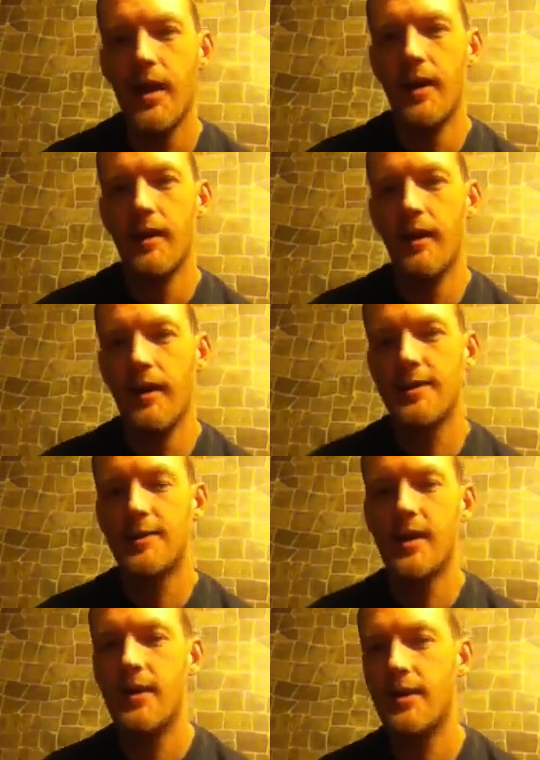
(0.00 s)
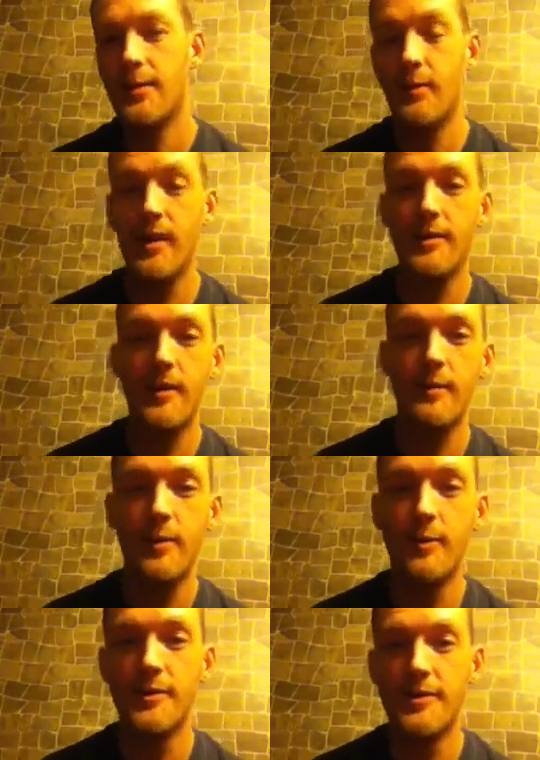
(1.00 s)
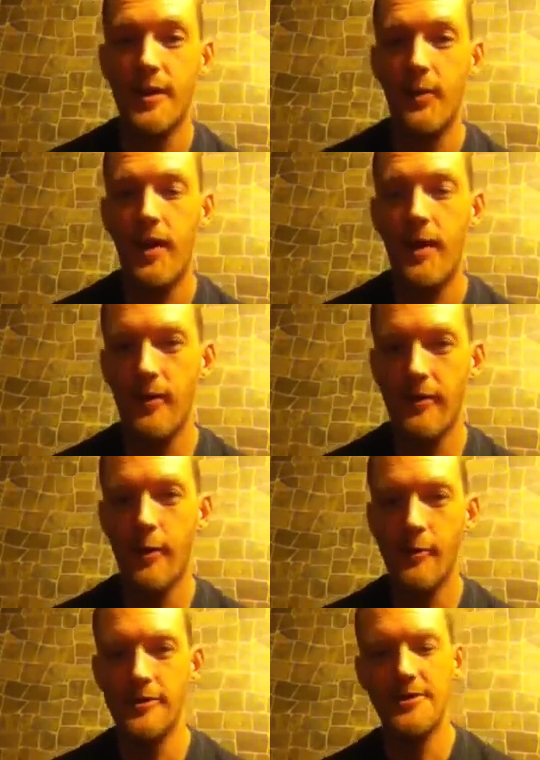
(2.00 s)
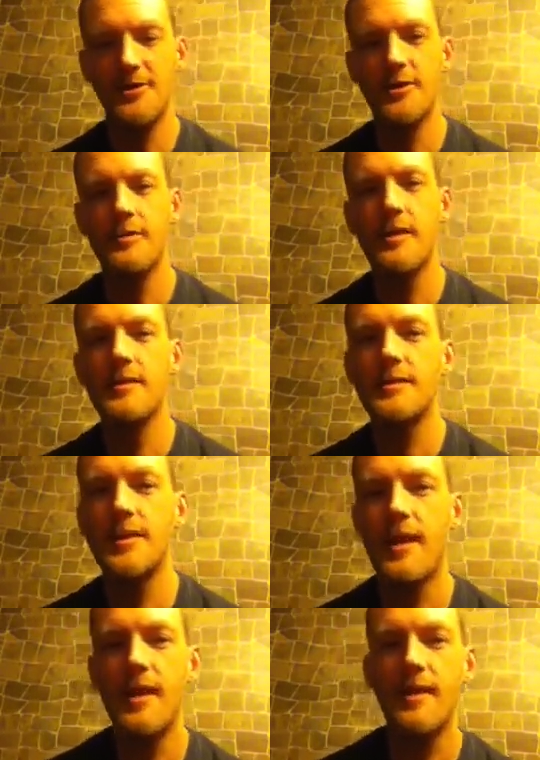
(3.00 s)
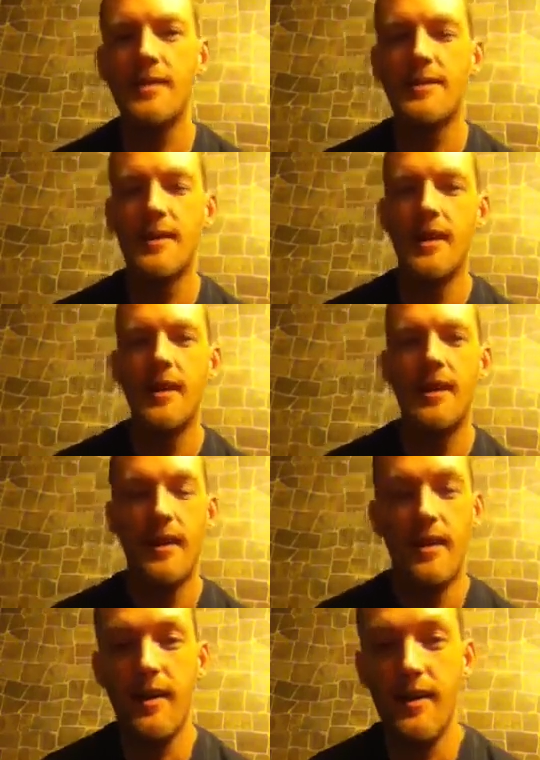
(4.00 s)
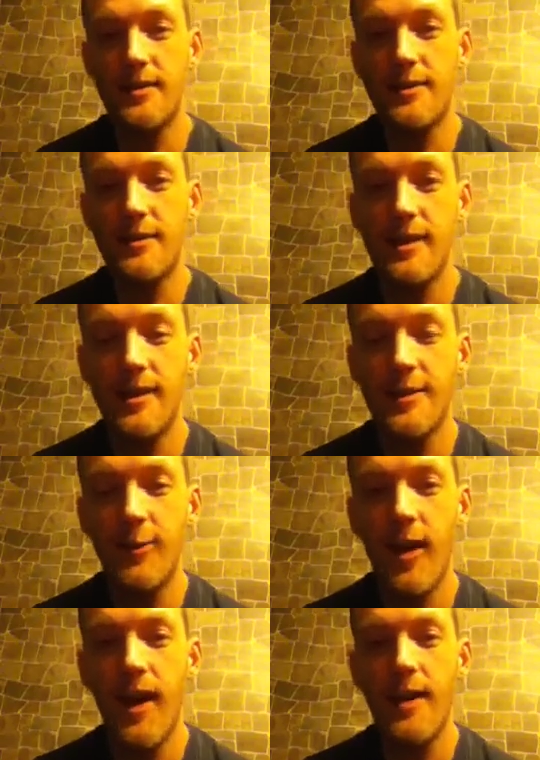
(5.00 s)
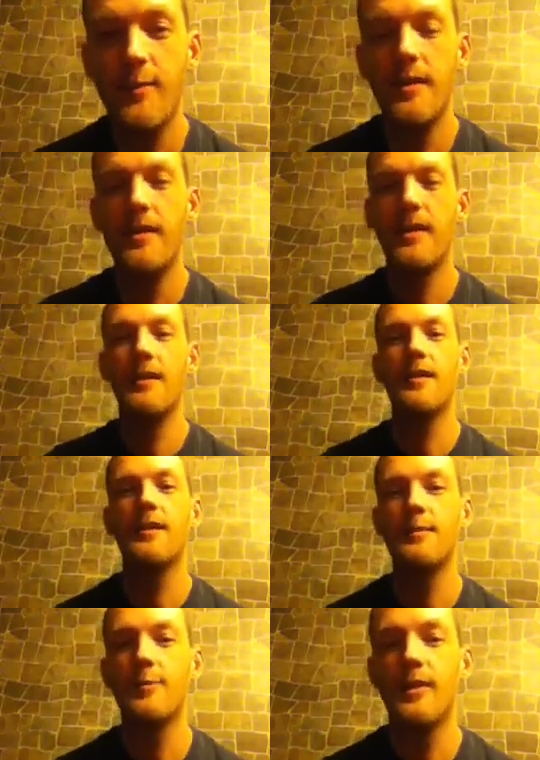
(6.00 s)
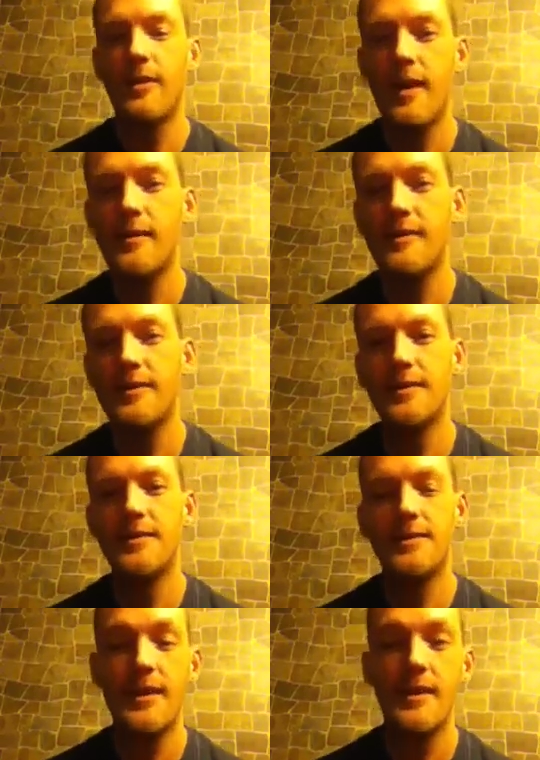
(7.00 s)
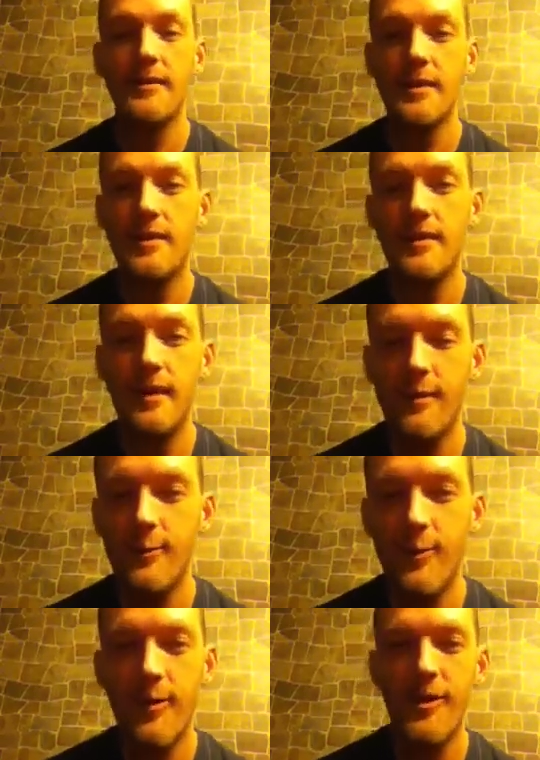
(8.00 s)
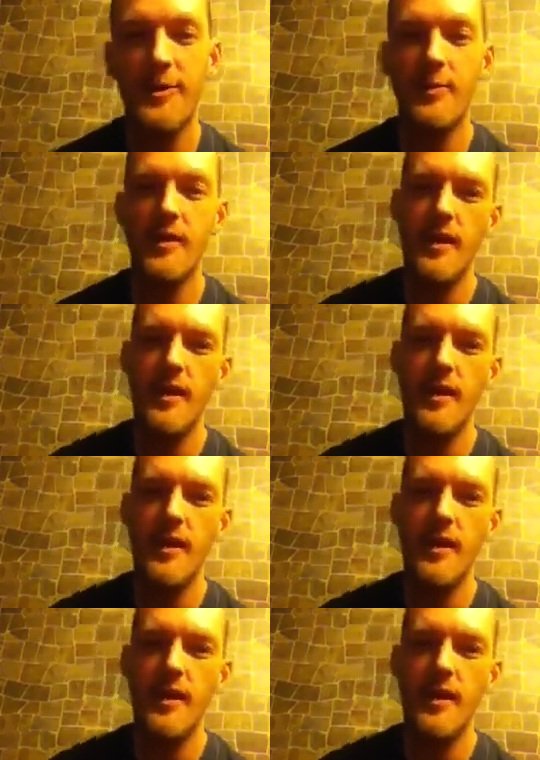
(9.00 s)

Unless Bisping pulls some type of horseshoe out his ass, as Chris Weidman did with Anderson Silva, not once, but